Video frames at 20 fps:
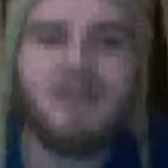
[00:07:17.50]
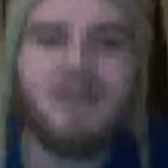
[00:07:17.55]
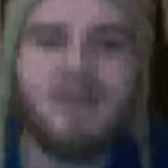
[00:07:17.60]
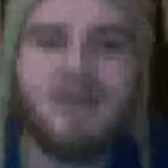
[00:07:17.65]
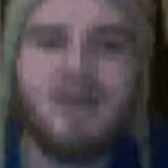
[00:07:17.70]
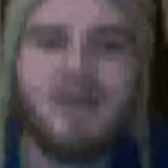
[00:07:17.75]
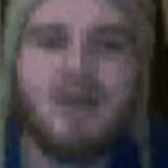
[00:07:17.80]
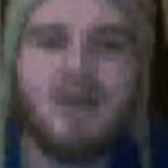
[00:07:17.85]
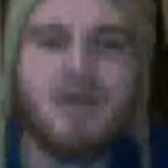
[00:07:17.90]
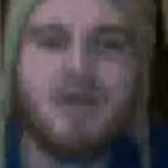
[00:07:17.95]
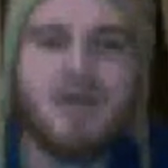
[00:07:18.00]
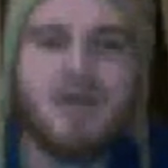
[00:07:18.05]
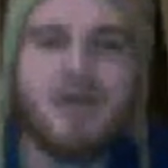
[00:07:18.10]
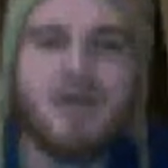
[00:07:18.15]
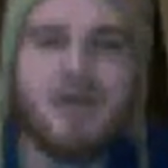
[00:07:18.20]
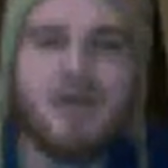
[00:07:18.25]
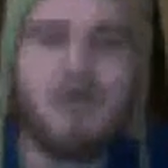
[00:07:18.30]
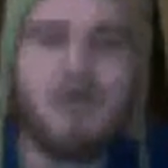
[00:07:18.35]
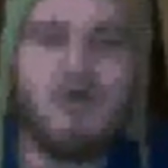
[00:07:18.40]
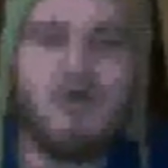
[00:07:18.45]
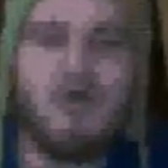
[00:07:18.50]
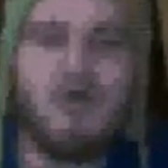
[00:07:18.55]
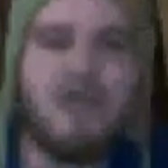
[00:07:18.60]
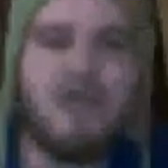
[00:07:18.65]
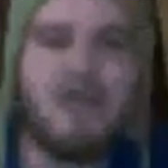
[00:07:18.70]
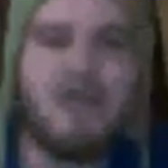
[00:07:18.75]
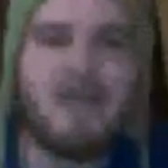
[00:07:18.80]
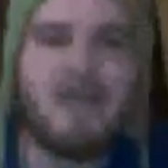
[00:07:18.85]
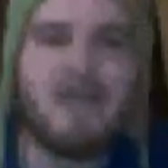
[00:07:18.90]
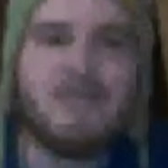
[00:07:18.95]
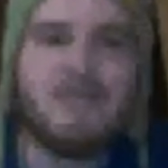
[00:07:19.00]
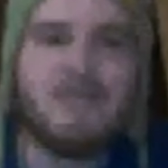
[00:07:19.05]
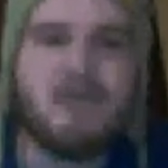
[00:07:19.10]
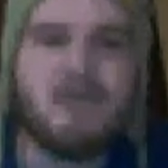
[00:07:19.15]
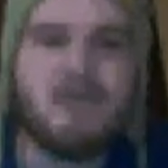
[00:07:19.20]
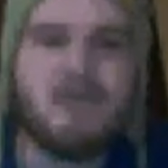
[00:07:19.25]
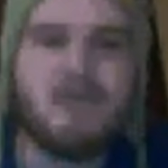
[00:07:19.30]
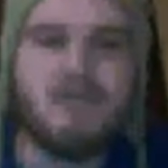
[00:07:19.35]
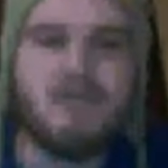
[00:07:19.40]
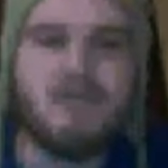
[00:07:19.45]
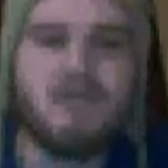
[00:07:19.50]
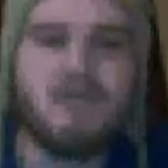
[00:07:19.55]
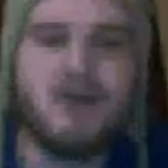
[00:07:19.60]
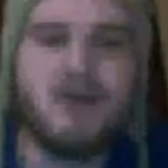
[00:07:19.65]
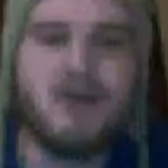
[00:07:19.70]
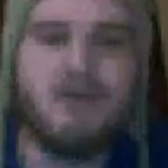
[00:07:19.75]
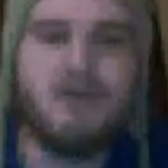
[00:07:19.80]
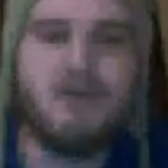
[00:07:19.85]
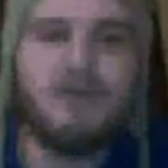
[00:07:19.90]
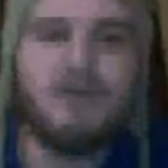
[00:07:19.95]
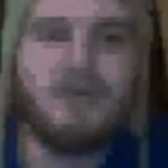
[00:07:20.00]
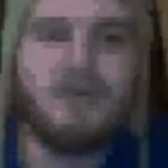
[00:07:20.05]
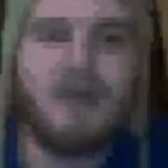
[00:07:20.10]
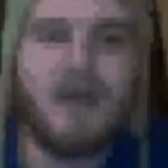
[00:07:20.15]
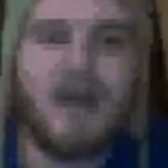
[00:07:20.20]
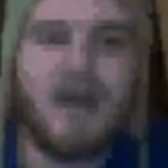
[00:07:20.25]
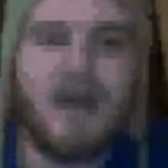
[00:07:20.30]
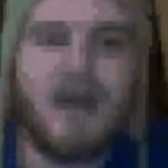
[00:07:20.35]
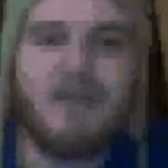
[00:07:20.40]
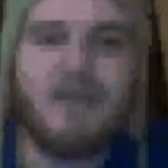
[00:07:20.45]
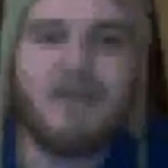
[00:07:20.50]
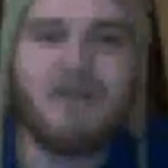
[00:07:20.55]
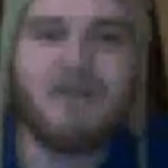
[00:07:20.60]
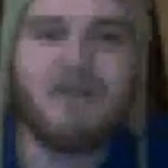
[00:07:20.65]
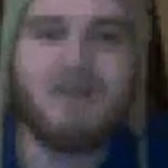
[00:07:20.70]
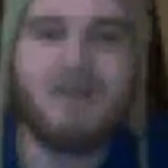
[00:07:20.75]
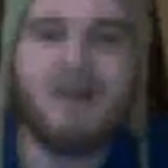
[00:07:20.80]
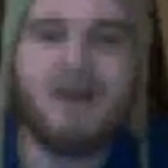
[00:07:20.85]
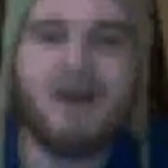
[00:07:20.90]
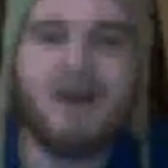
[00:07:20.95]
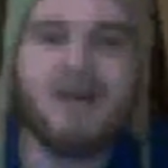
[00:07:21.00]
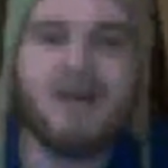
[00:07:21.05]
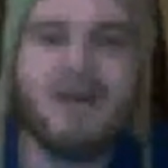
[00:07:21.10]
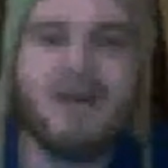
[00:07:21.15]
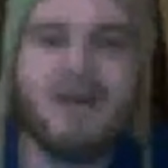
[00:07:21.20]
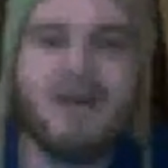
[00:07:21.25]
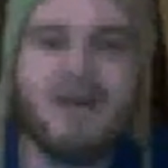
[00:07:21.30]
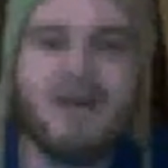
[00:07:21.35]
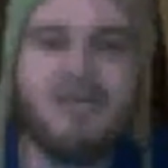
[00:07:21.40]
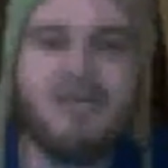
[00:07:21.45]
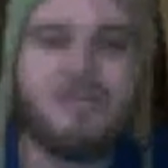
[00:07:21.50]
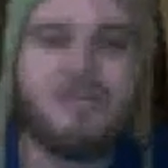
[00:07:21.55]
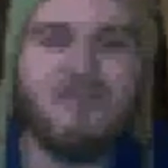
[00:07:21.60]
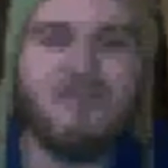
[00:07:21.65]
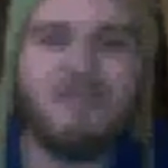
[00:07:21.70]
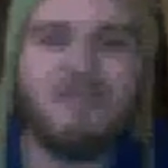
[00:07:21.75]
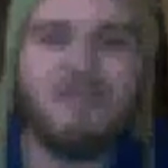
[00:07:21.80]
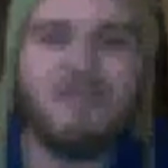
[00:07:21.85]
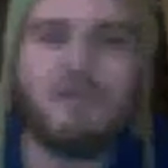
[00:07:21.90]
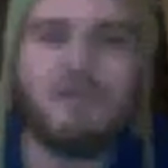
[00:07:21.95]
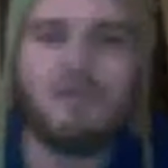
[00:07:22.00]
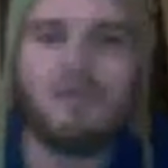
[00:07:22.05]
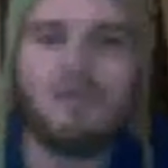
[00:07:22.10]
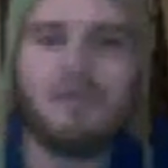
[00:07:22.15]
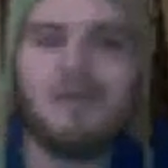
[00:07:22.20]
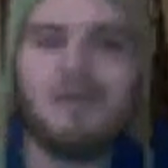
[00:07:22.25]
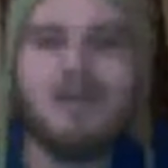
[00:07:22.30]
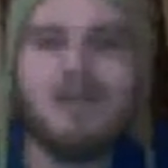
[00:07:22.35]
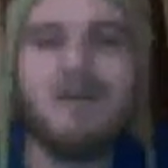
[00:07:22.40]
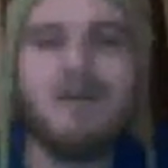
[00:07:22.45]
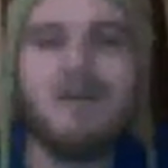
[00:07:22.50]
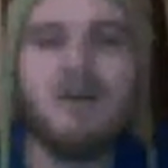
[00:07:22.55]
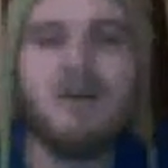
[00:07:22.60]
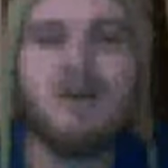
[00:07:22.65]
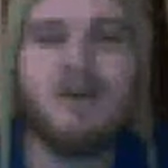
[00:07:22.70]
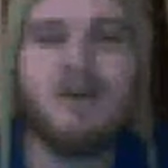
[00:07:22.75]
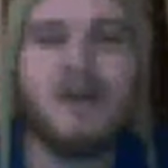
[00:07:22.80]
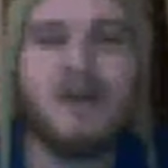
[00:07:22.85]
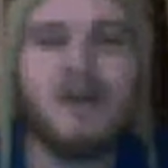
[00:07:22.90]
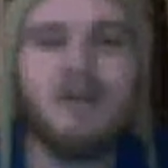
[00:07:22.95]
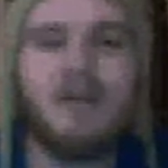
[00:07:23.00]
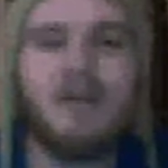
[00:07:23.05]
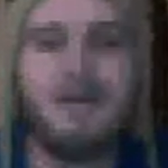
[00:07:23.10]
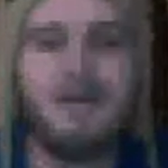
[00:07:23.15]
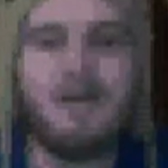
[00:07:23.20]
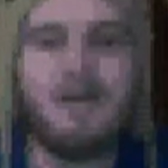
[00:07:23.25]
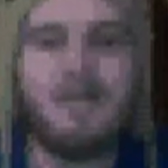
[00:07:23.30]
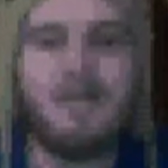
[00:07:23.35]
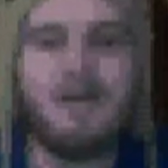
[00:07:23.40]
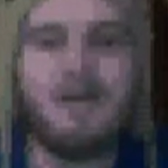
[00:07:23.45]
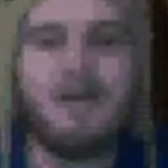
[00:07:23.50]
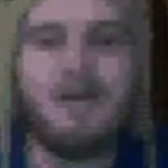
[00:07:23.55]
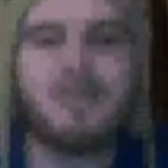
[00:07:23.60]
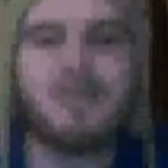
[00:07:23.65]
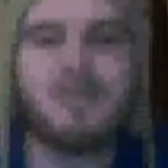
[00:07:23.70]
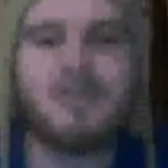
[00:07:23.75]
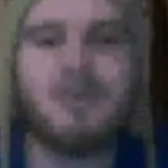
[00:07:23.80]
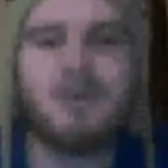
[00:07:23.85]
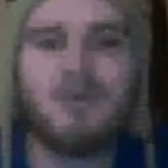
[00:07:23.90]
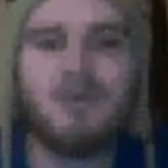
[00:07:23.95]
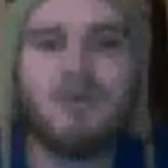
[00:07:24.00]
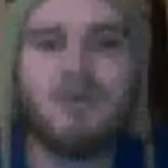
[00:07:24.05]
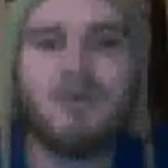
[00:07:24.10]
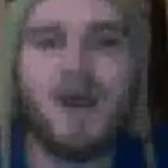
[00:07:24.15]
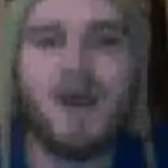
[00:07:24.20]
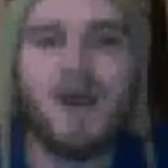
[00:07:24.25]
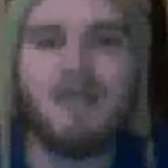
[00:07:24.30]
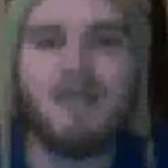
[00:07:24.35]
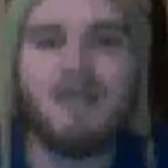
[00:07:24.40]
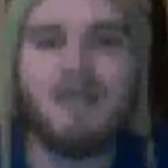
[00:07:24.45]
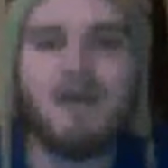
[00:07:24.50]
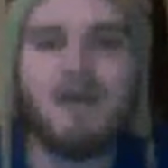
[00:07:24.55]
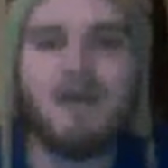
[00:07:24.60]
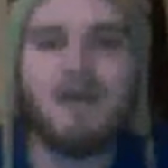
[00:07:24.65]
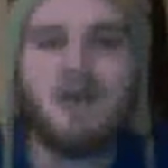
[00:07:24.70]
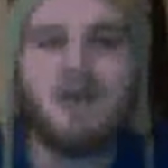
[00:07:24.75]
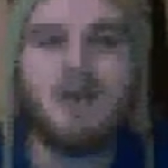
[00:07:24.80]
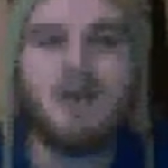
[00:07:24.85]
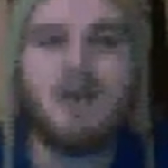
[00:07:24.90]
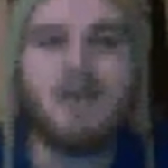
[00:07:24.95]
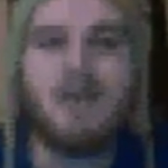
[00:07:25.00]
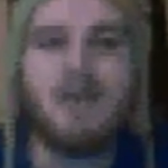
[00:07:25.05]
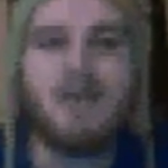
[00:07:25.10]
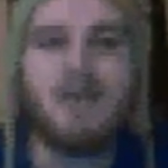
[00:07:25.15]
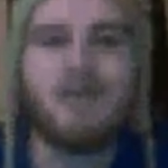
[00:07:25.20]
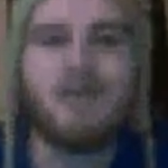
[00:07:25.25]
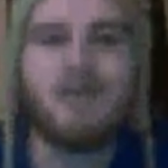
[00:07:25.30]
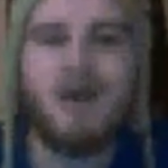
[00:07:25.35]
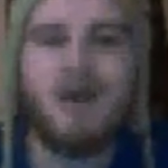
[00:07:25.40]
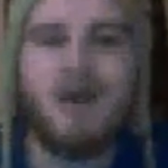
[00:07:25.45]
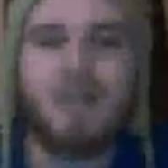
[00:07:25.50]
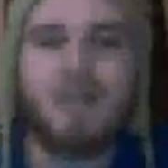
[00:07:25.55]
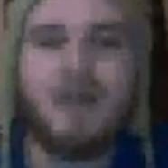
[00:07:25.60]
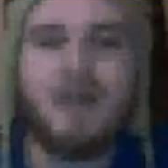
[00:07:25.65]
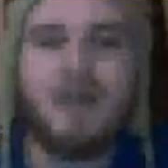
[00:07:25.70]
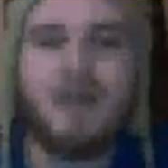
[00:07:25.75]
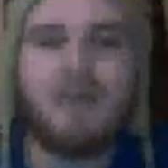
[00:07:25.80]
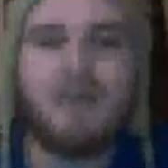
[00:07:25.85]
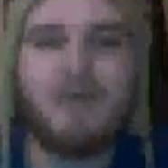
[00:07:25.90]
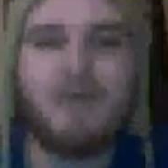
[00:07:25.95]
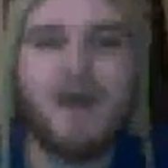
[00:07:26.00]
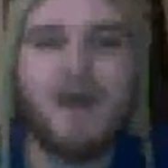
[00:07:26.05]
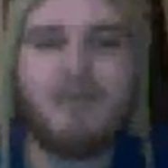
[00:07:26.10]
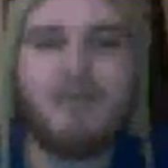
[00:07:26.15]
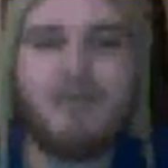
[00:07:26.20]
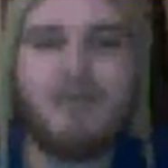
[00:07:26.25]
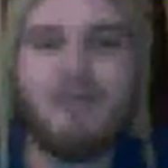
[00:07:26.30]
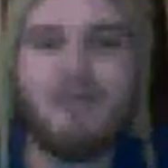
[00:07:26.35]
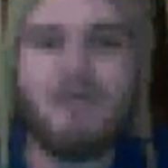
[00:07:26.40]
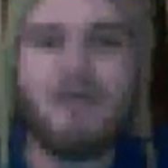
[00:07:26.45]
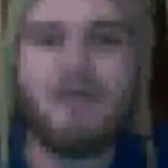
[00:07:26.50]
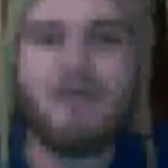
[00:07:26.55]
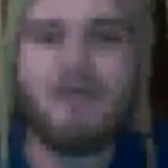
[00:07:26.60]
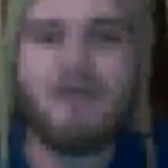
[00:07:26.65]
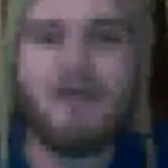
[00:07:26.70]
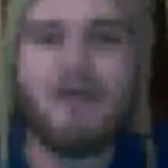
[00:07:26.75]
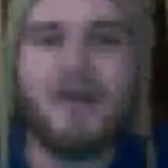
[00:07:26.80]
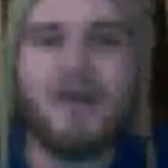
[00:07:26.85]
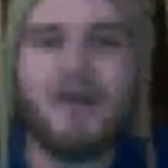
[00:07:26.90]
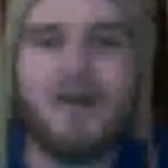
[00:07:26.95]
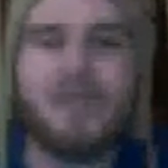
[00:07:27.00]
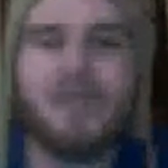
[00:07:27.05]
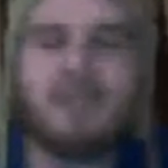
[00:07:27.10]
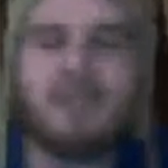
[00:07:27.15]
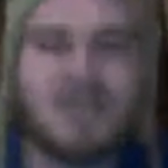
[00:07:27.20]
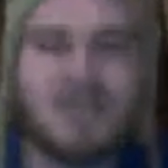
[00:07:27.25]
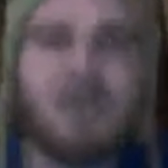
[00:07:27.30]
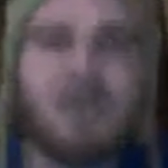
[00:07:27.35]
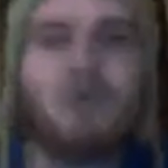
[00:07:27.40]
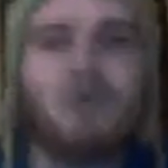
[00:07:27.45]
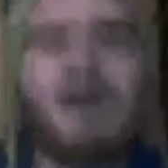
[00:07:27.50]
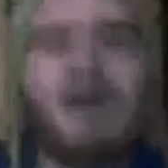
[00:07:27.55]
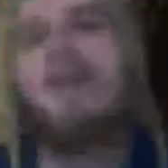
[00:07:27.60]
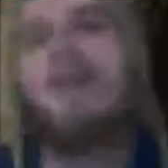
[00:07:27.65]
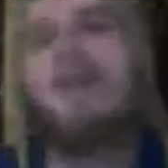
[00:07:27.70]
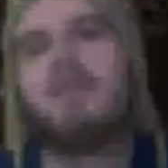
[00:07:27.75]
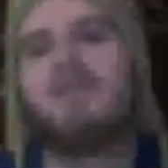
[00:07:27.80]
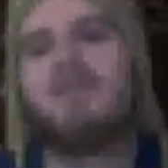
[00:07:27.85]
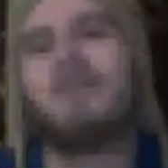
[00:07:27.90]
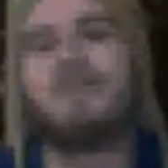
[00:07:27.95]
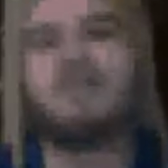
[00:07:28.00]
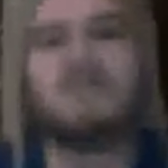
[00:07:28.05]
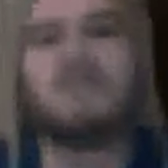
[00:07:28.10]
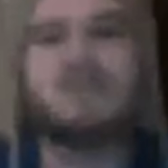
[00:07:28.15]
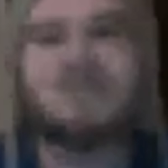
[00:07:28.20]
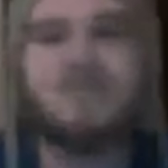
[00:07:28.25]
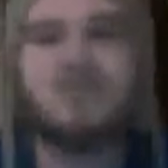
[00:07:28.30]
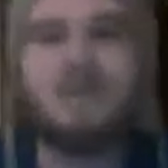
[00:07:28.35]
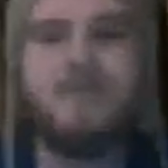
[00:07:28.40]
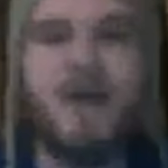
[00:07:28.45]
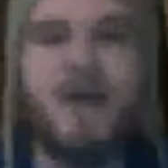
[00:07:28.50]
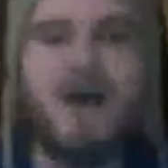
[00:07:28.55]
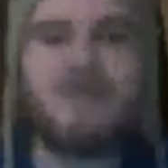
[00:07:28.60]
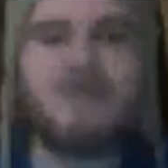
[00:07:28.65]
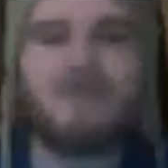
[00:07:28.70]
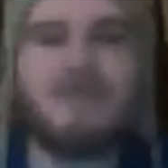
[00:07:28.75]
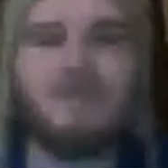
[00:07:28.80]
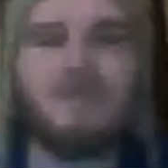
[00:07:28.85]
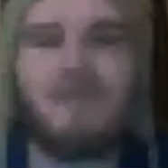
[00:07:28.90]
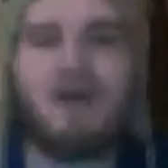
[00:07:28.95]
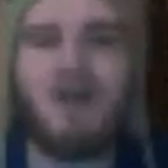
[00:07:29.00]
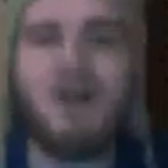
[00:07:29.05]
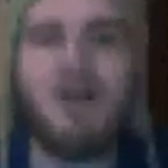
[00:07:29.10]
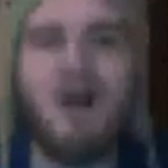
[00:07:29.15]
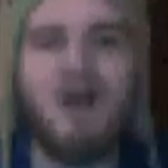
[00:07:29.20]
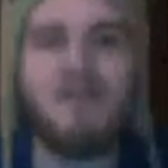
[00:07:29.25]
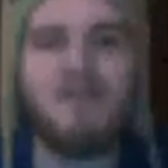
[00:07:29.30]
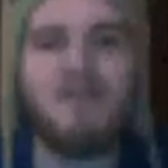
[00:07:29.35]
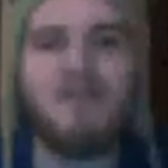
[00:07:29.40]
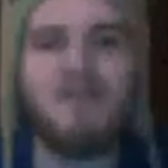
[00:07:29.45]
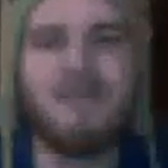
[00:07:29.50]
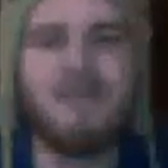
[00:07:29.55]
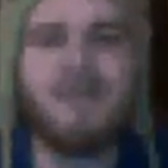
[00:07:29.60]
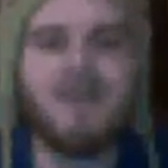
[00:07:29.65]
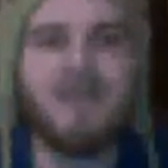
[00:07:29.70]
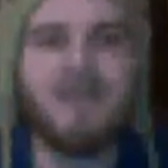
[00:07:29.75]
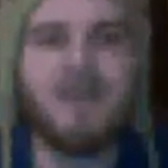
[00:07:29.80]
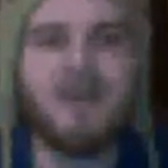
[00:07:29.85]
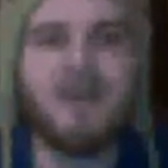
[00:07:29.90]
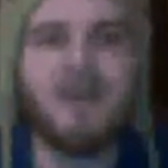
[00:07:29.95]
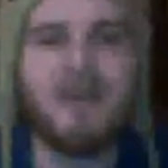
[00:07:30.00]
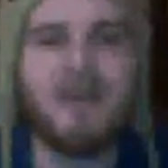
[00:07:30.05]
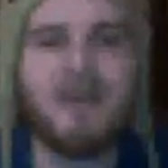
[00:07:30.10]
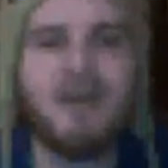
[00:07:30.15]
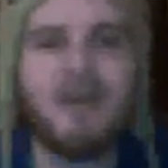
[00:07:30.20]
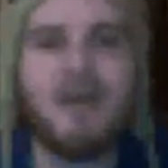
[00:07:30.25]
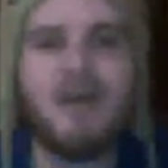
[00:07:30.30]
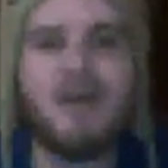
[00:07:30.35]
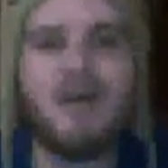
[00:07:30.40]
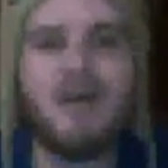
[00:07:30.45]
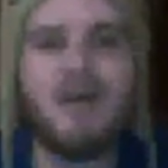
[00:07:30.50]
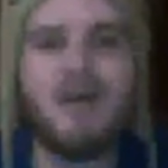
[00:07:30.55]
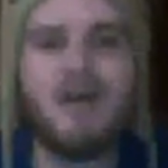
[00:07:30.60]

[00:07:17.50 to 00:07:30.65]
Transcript: means. But anyway, you don't want that to be you. You do not want to be the guy that has not used his fruit in a year, and they're so ripe. That's I'm playing ripe, the word right now. They're so ripe that they're just about to fall off. Okay.